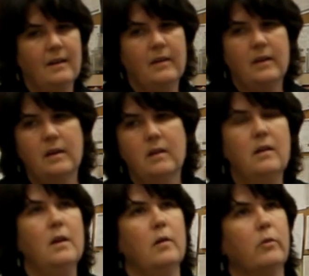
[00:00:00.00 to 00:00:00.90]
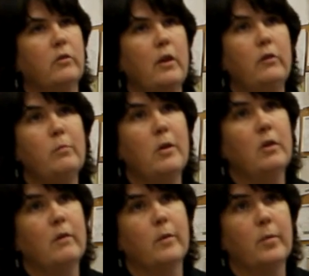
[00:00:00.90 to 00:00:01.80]
and then we'll slow smoke
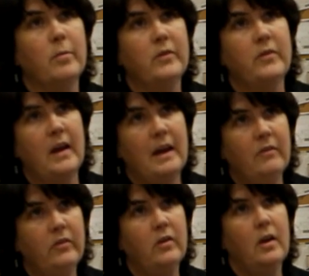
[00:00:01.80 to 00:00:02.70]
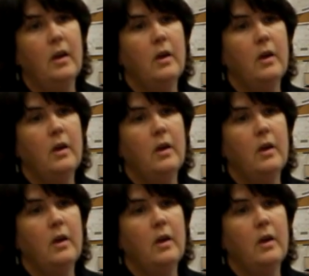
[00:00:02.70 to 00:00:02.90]
it over bourbon staves.